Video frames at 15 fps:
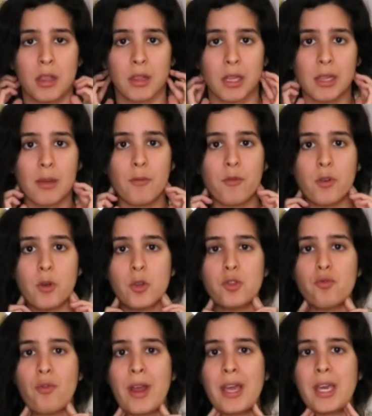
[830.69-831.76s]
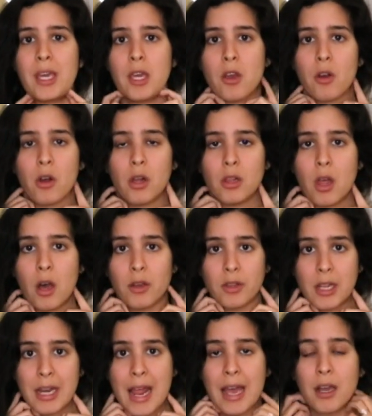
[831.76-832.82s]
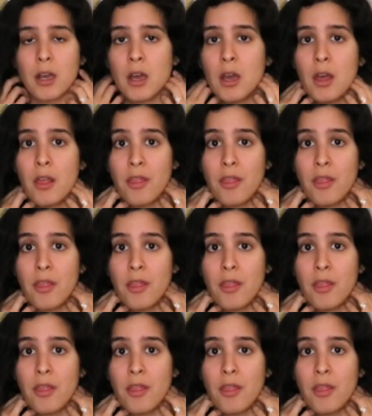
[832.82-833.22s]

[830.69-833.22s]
The lymph nodes right here along the neck,